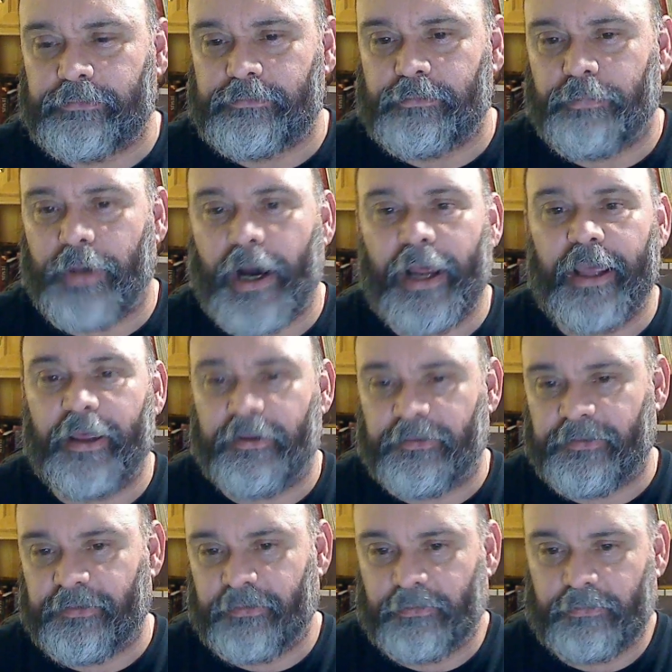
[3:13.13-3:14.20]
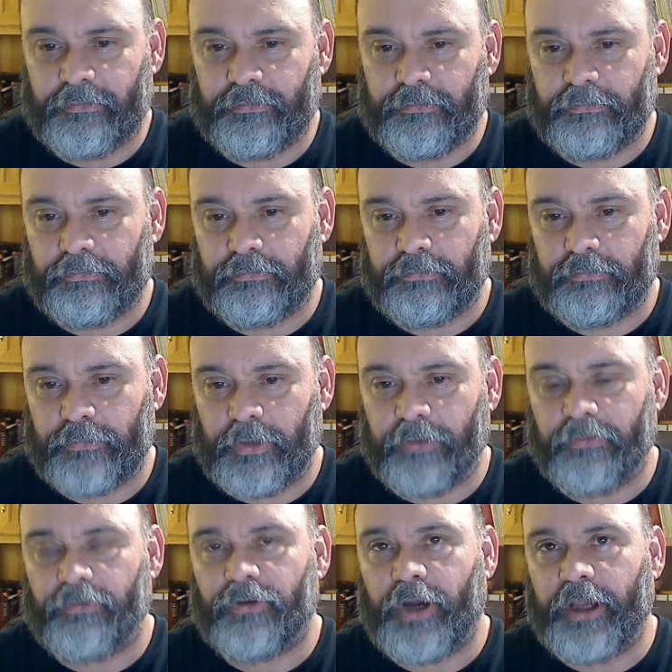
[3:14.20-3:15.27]
bias
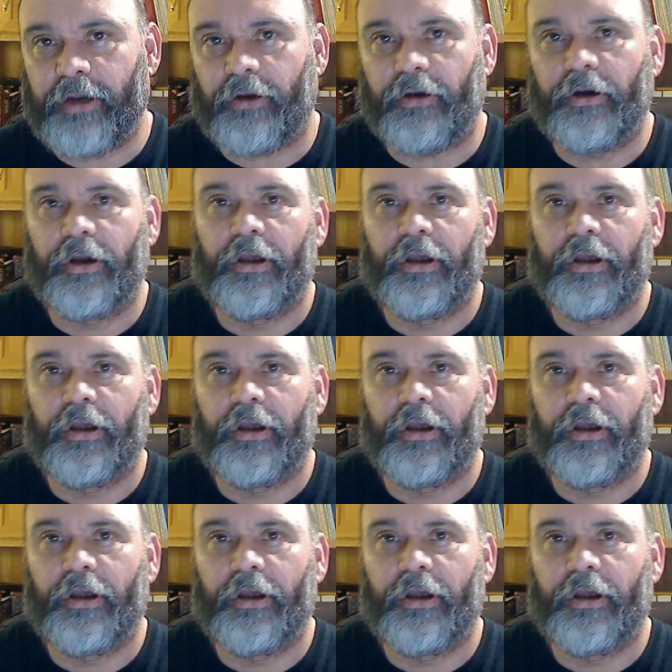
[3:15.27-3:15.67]
of the writer?